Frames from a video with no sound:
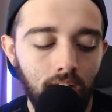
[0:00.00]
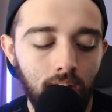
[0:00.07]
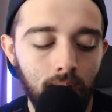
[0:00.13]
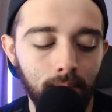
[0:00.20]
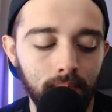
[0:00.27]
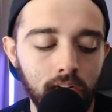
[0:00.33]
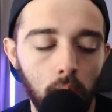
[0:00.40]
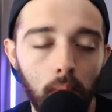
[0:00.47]

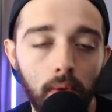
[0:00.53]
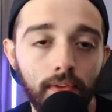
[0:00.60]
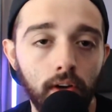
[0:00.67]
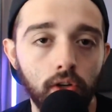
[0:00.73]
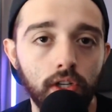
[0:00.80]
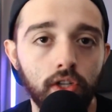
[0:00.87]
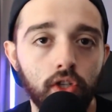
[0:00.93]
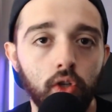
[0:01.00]
The Tome of
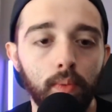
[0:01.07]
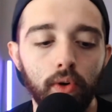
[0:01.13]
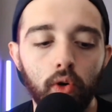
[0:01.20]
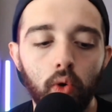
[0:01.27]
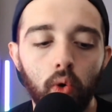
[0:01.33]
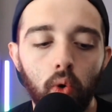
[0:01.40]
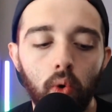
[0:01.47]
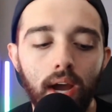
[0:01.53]
Heroes is super
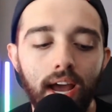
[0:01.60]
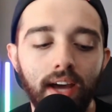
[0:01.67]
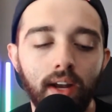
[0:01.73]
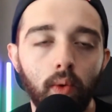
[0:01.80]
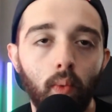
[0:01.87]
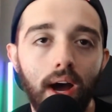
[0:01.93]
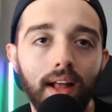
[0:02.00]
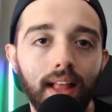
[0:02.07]
cool,
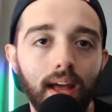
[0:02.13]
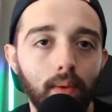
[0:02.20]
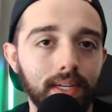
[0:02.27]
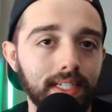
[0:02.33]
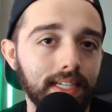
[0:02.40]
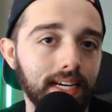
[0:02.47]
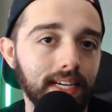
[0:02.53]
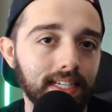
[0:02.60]
and while I
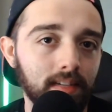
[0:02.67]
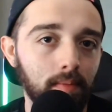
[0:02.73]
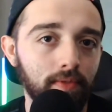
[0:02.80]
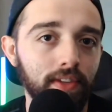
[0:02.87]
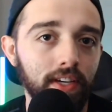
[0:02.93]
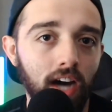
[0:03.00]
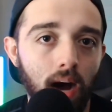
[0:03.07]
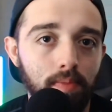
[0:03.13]
would say some
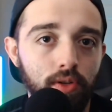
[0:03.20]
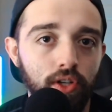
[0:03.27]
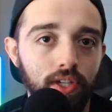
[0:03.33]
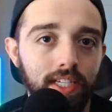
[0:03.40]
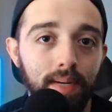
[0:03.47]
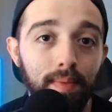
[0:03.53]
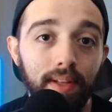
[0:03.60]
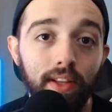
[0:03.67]
of the
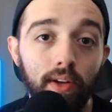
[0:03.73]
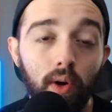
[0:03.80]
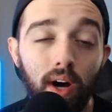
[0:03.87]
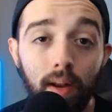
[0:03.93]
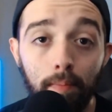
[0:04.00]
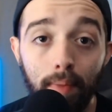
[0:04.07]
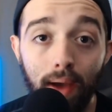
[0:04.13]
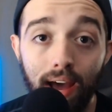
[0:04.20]
options seem a
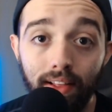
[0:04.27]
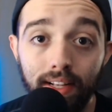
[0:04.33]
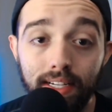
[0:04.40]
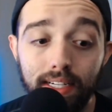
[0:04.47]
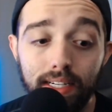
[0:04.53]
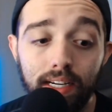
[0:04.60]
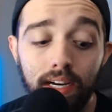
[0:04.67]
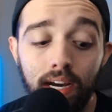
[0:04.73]
little
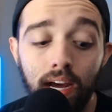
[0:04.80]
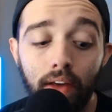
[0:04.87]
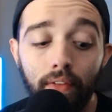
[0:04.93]
unbalanced,